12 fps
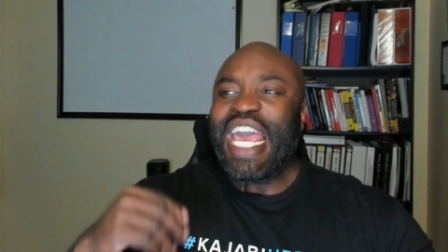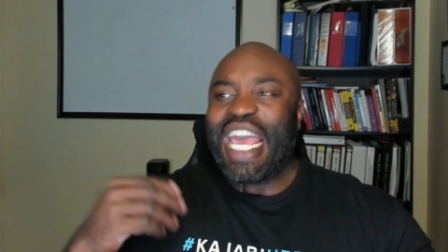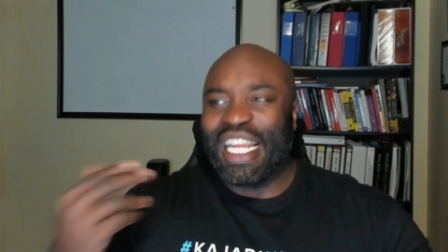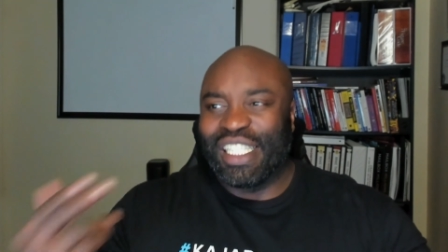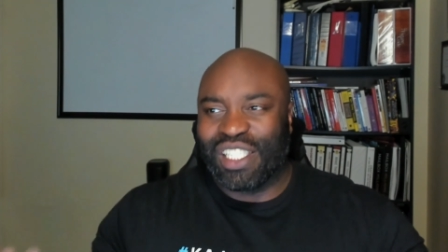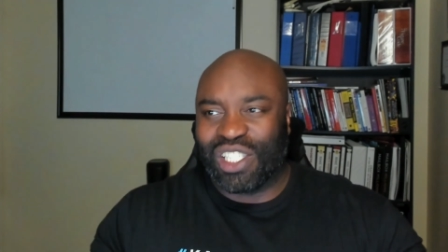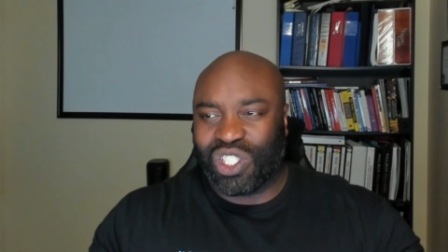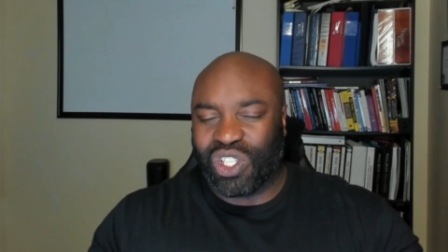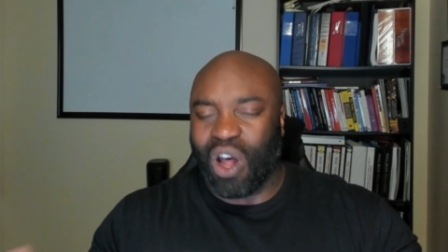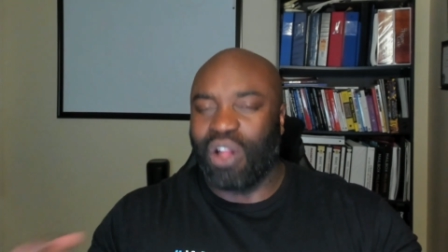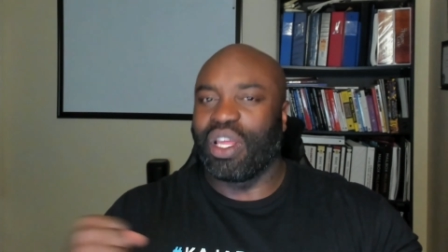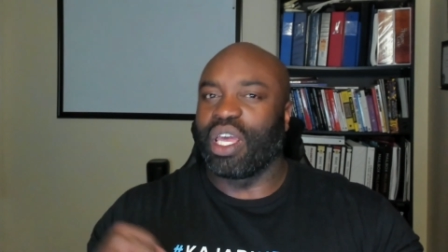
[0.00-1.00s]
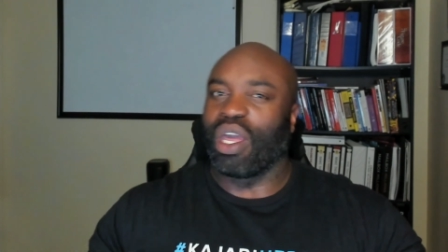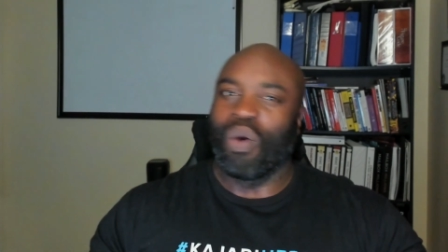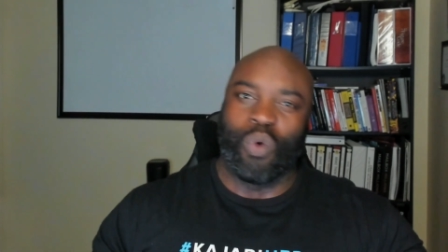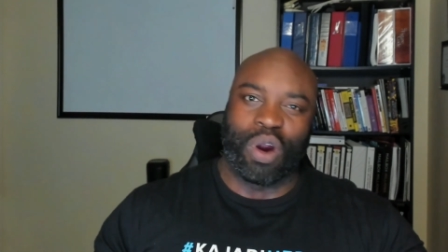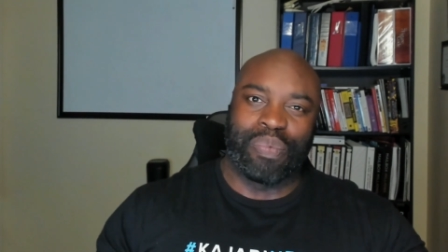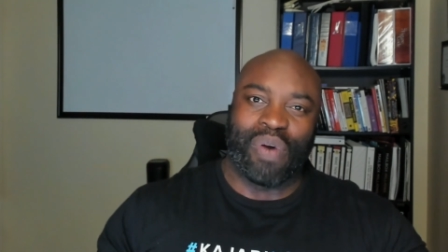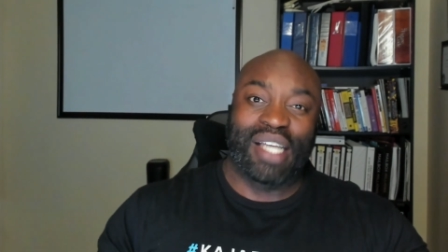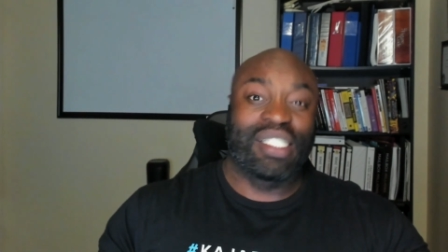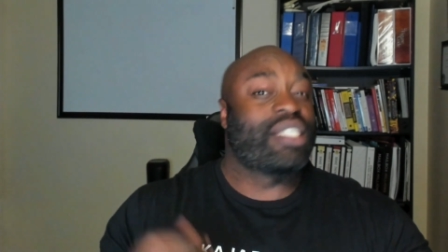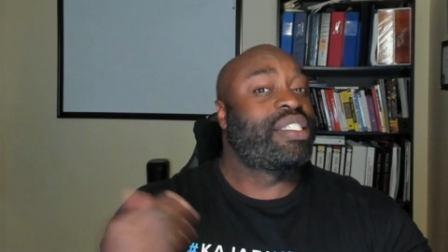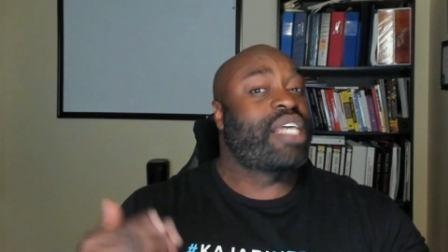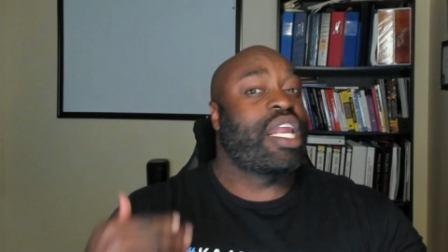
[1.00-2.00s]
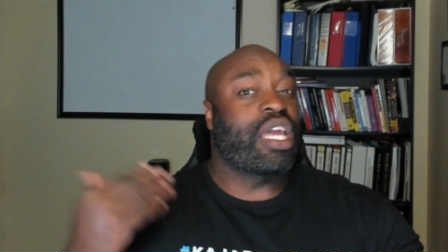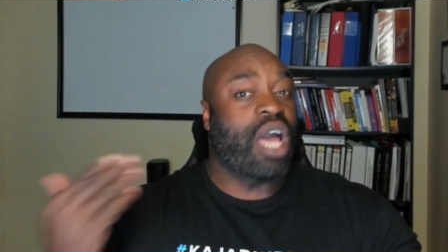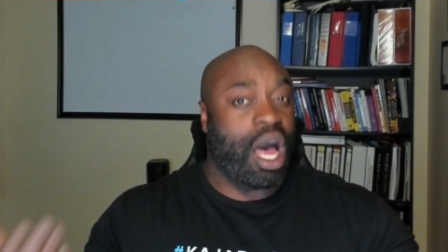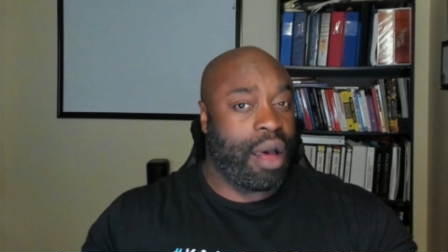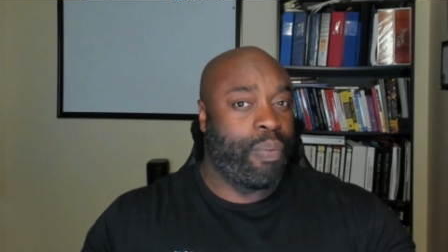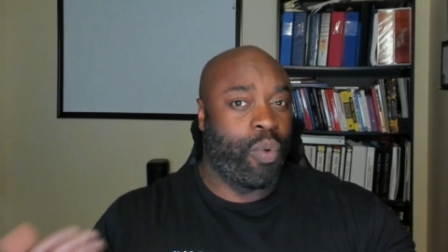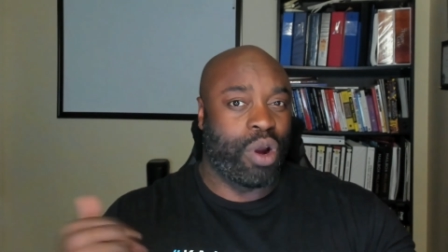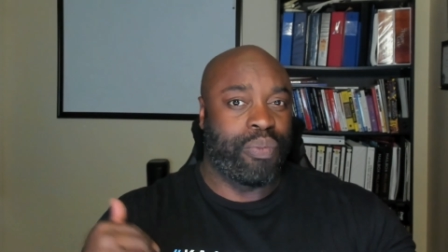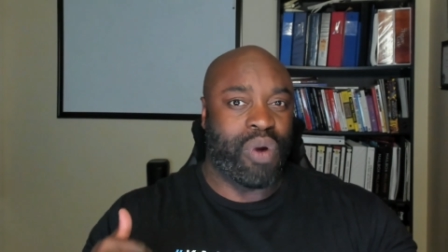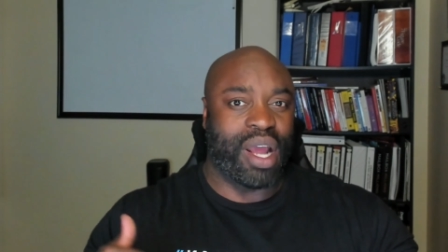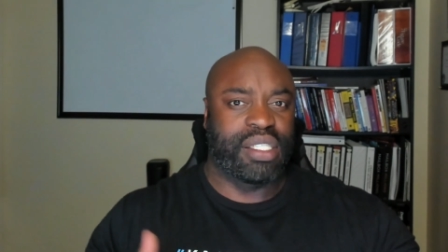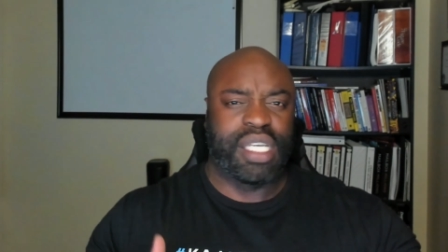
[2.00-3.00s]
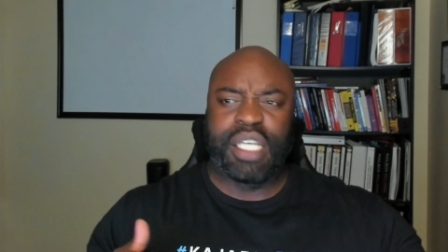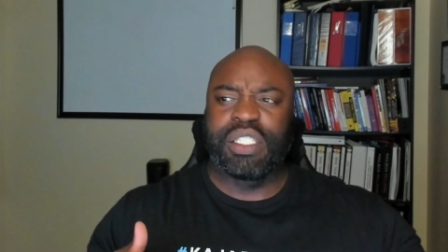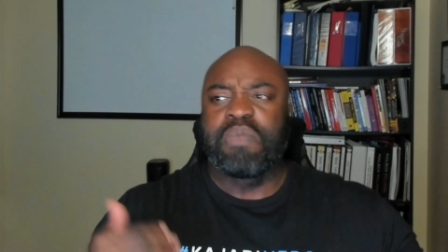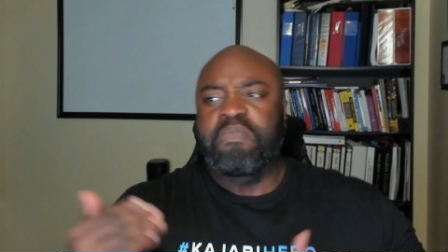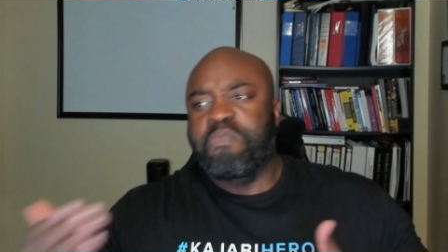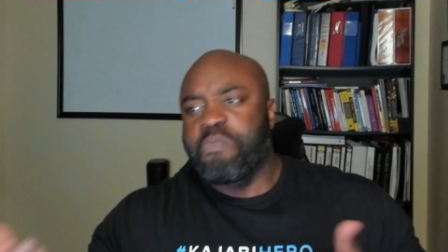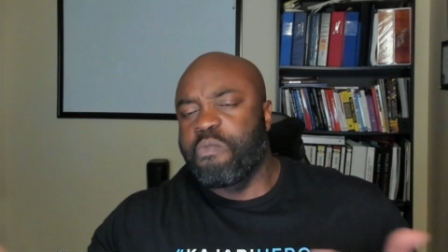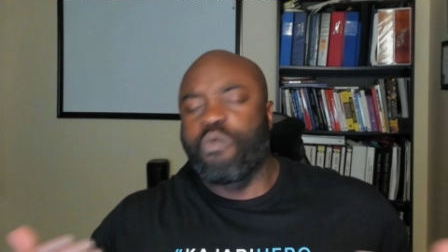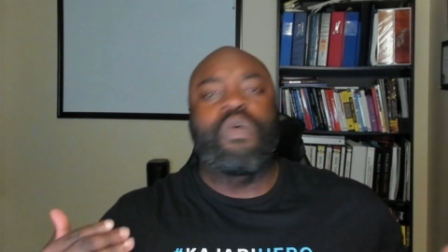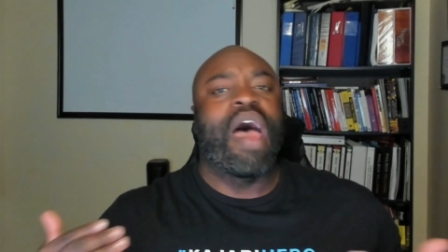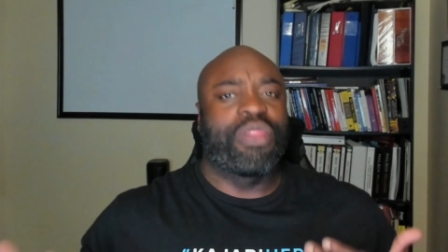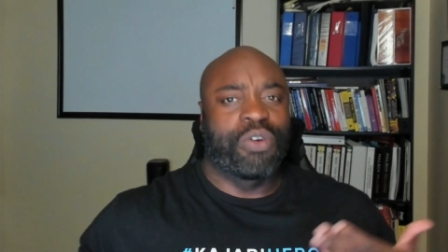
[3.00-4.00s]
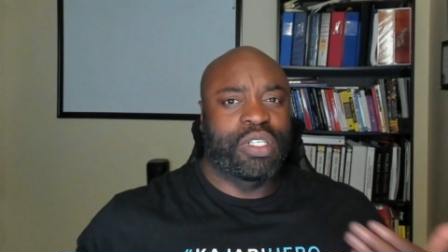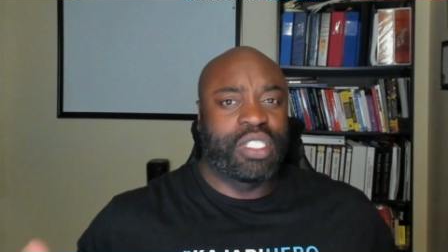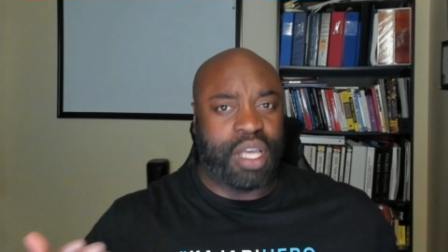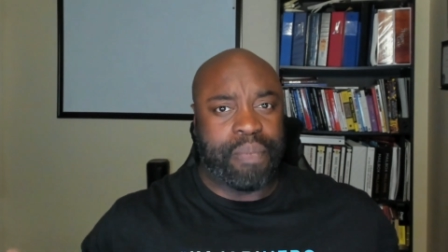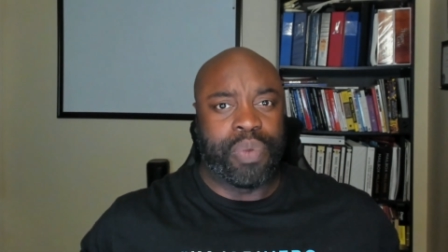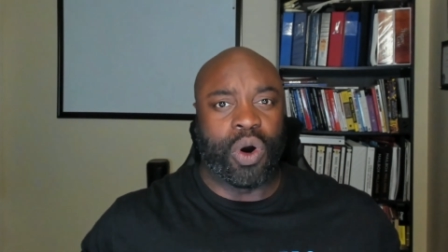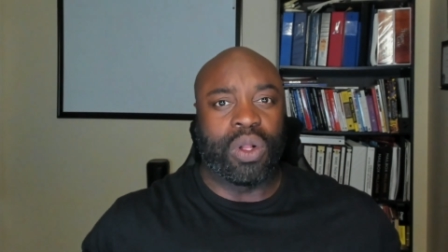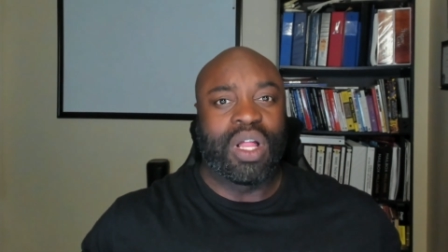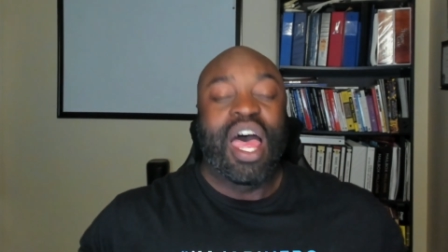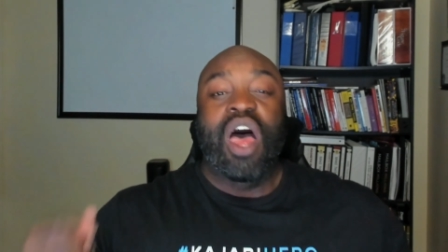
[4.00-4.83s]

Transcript: installing WordPress and setting up WordPress is rather simple,